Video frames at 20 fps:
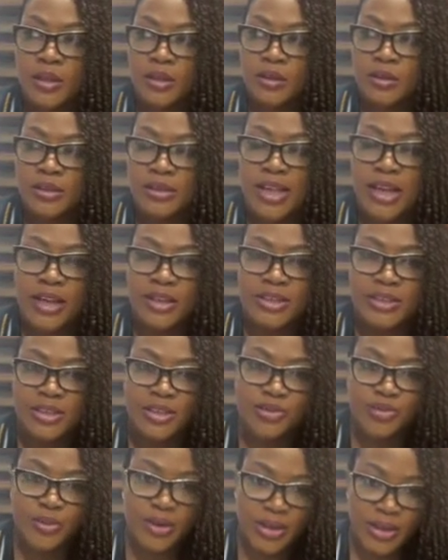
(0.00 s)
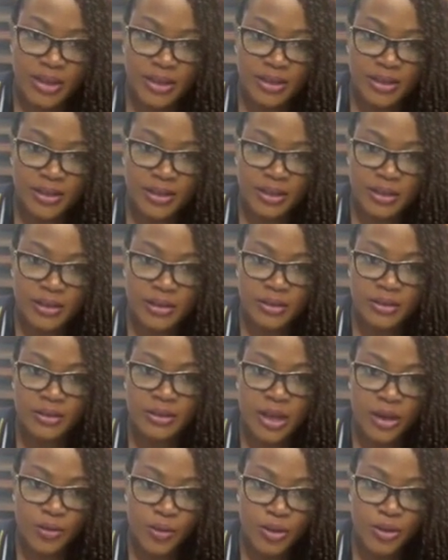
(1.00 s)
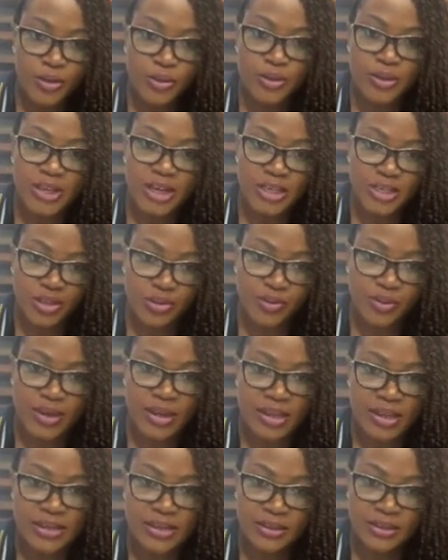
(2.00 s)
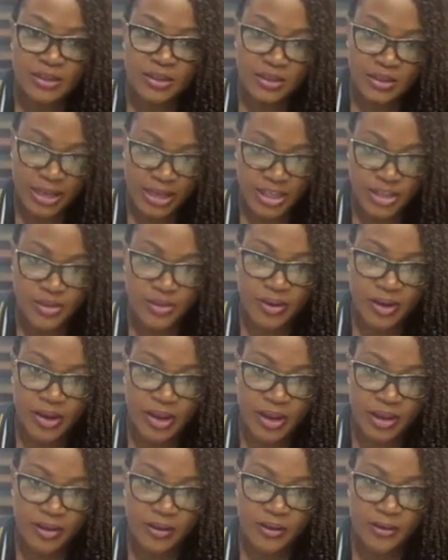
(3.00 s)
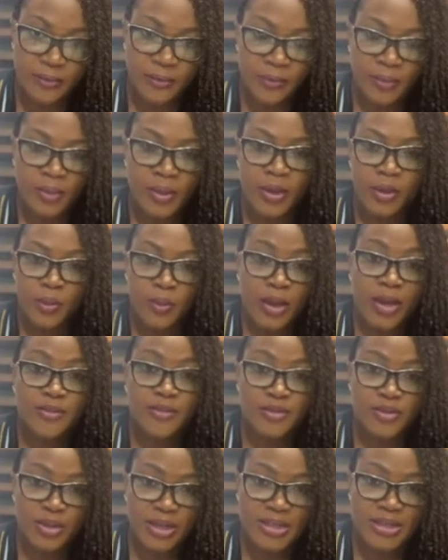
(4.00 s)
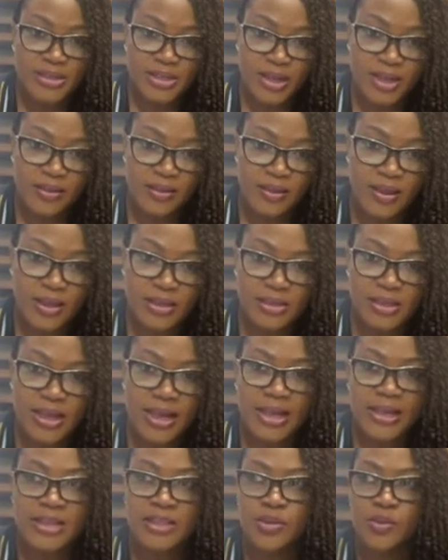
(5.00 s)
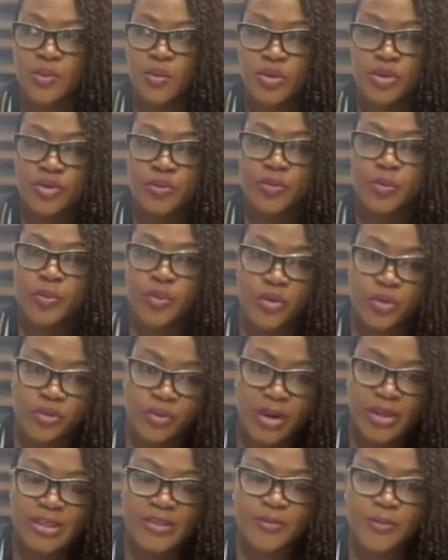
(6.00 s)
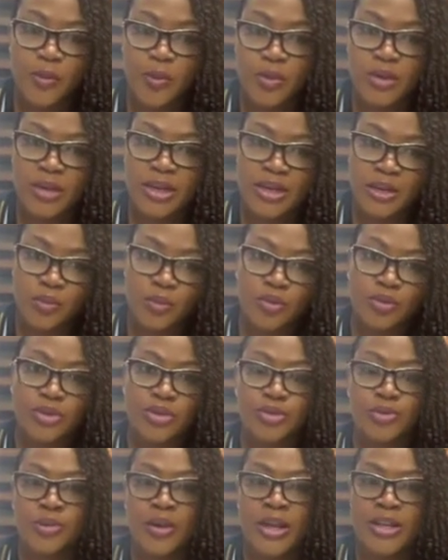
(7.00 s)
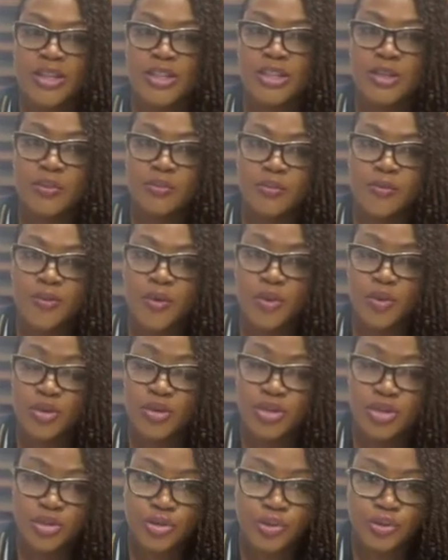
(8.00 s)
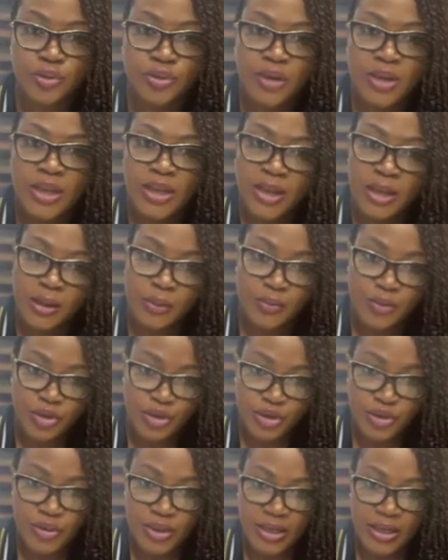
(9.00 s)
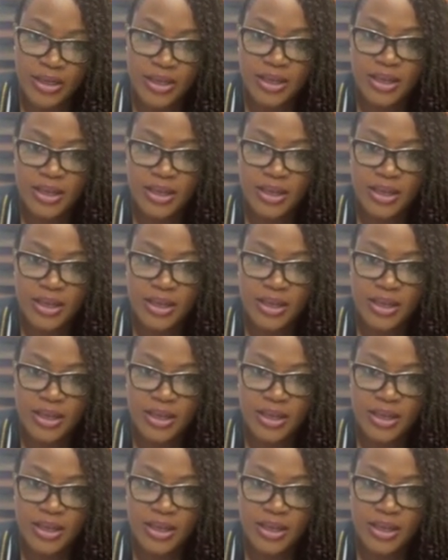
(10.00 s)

their degree, they are going through their degree in Nigeria here. We have students like that, and they want to progress forward and they want to actually move forward to the uni